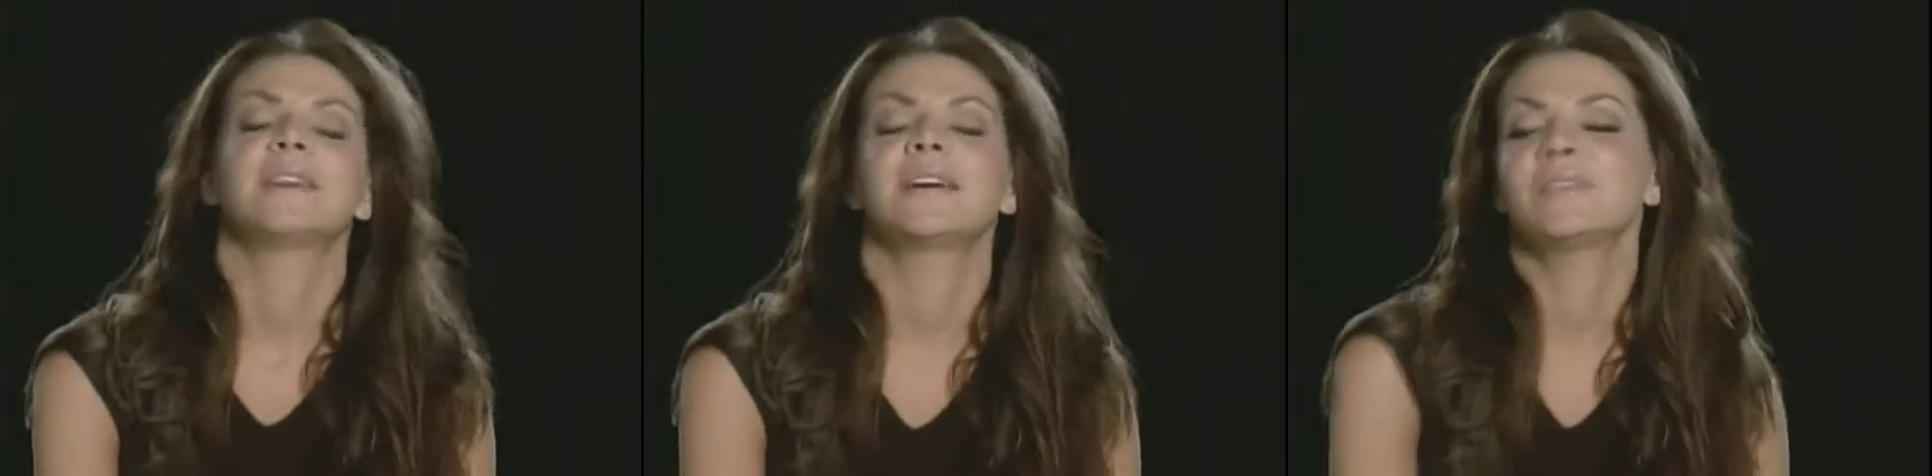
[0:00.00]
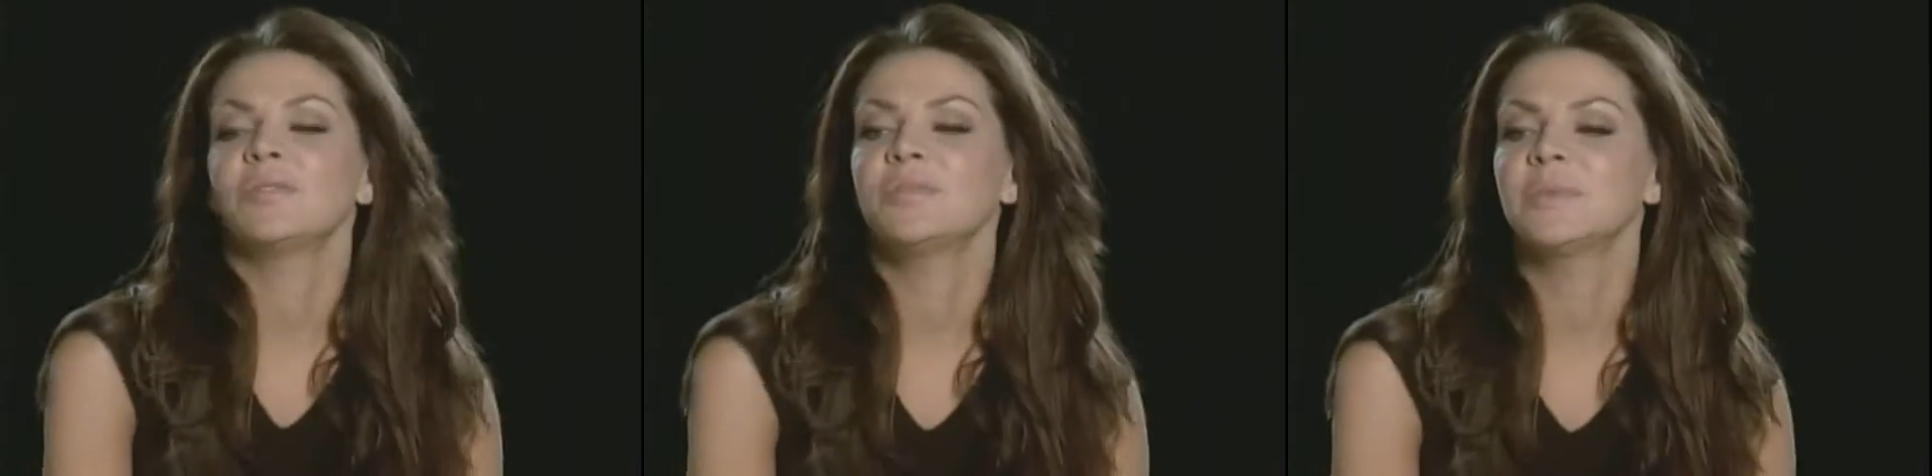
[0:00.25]

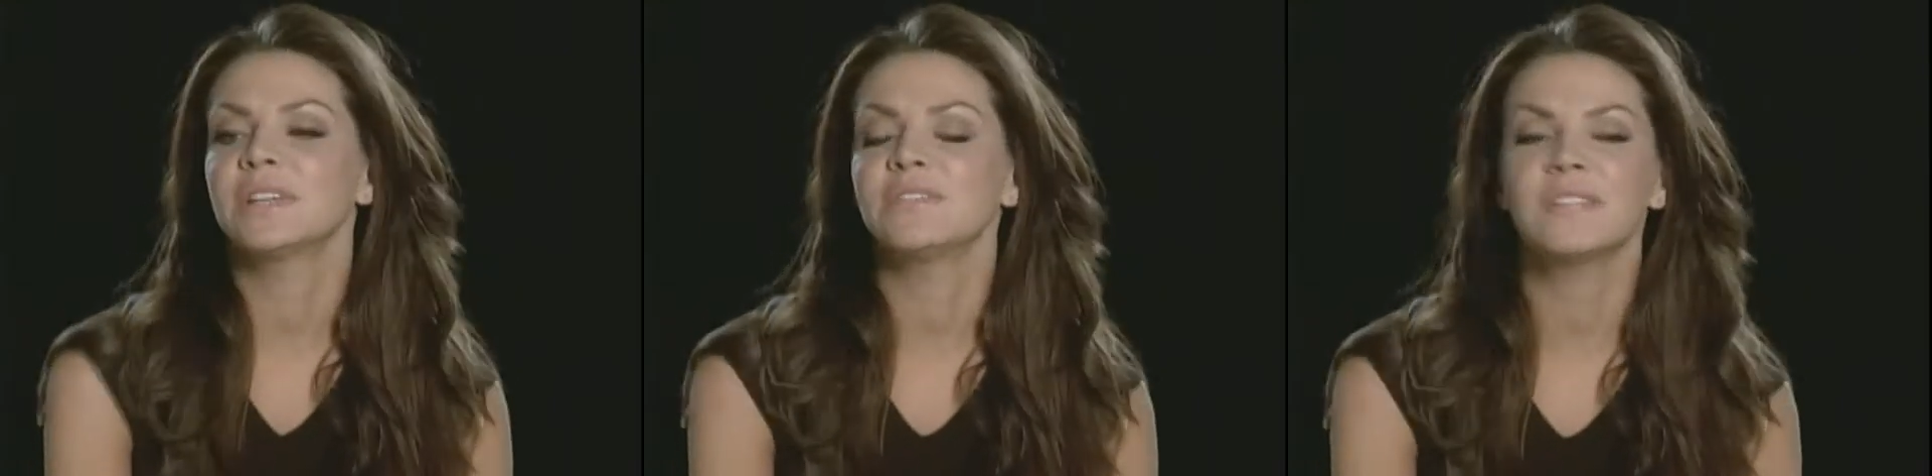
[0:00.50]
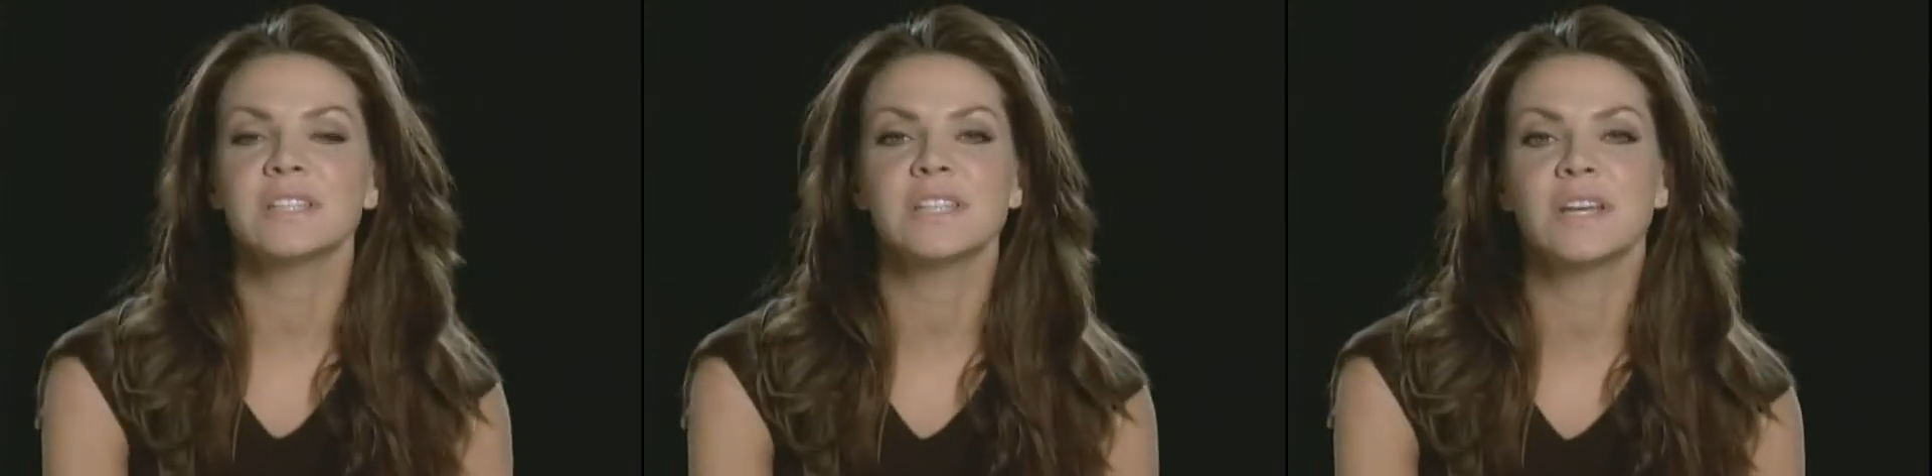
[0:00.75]
I told him he
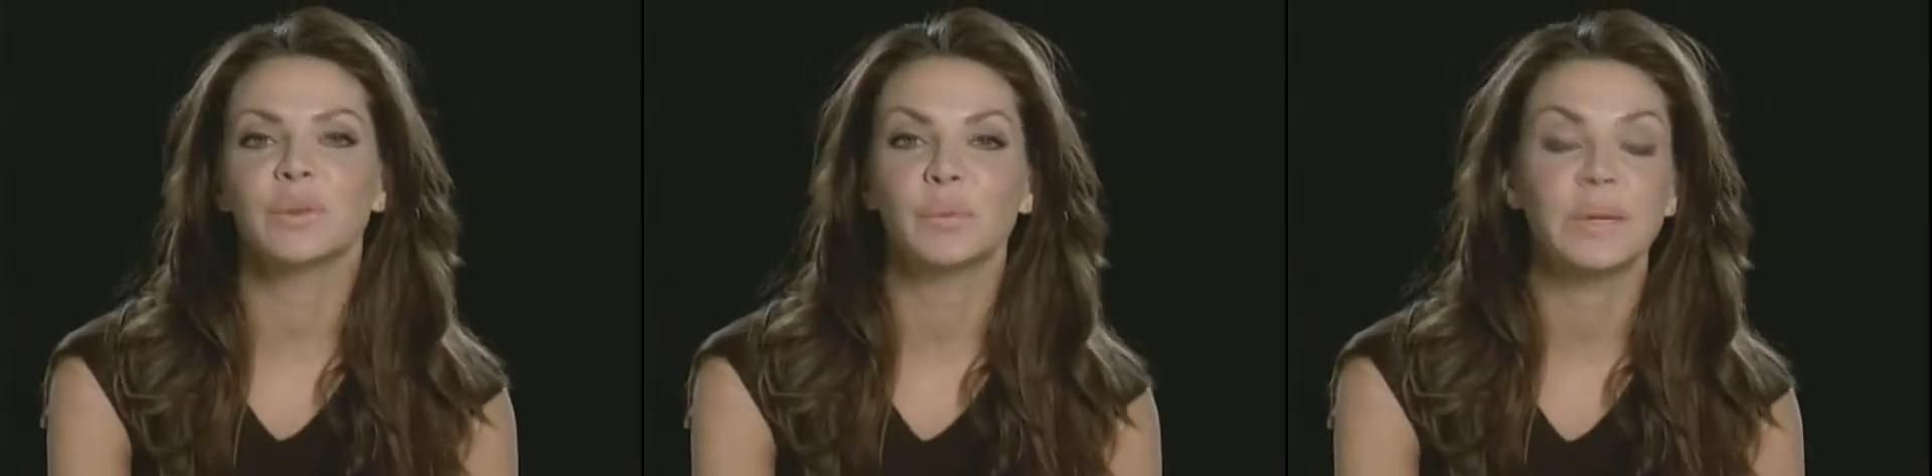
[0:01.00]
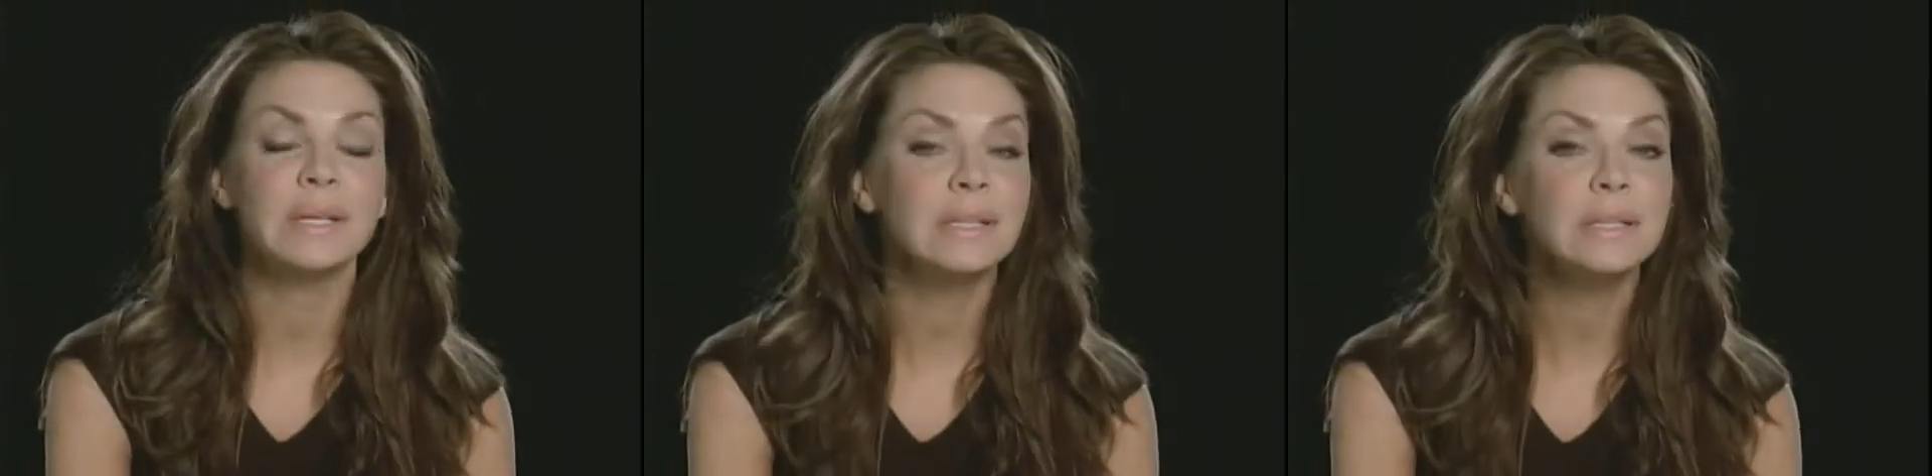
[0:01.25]
could finish out the
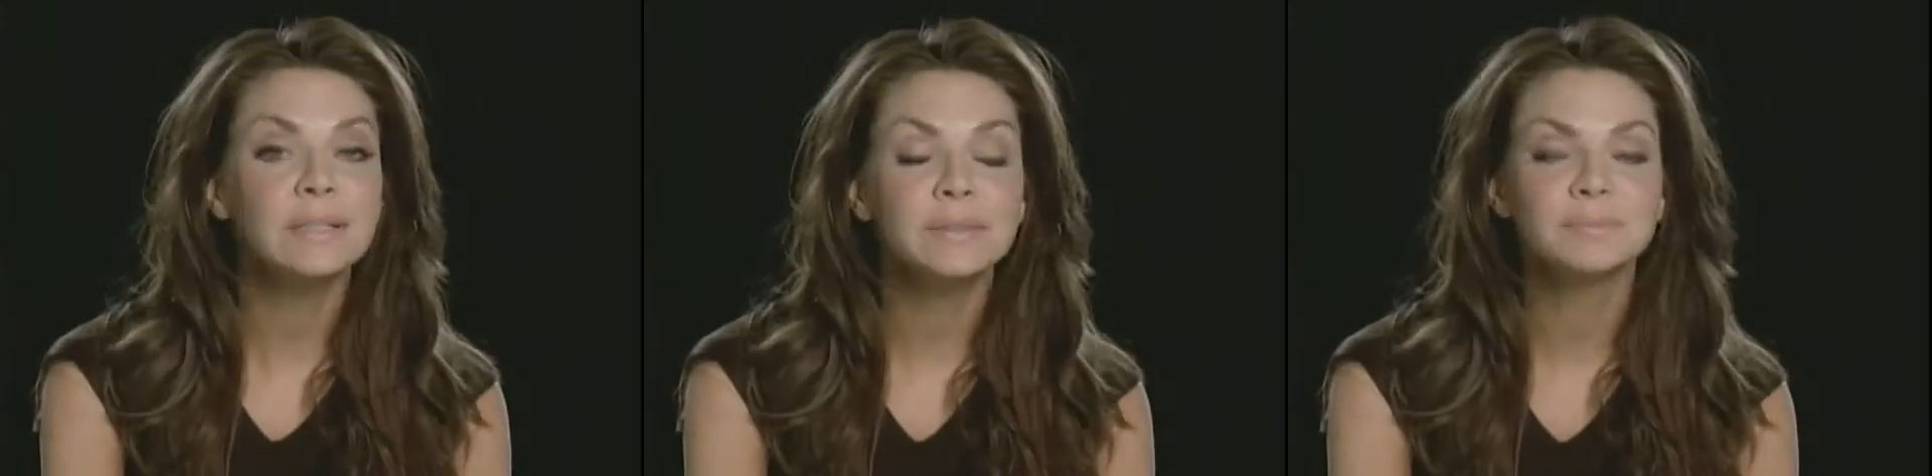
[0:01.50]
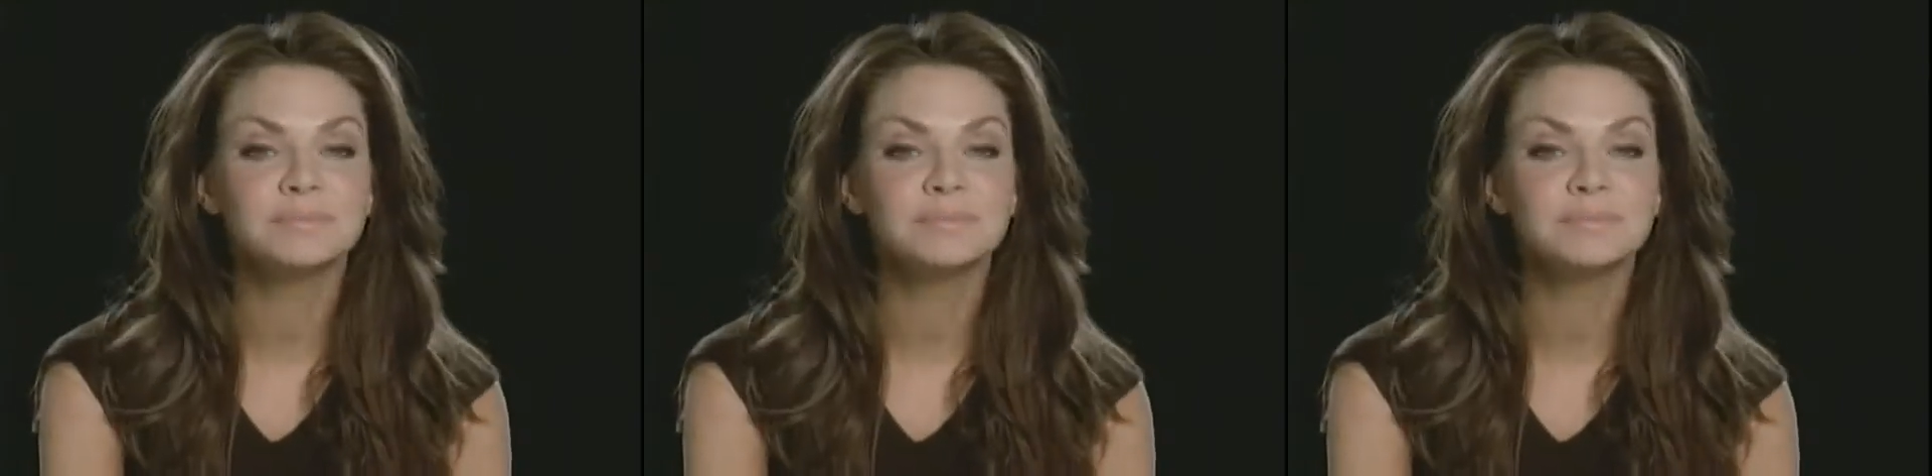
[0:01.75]
week.